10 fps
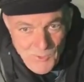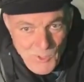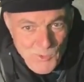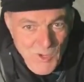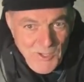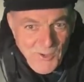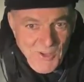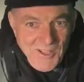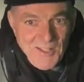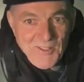was
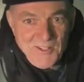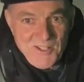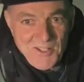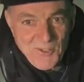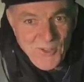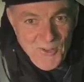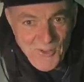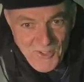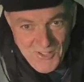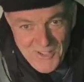wondering that, did she turn
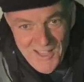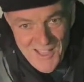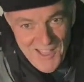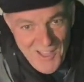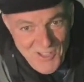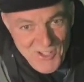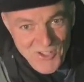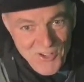her engine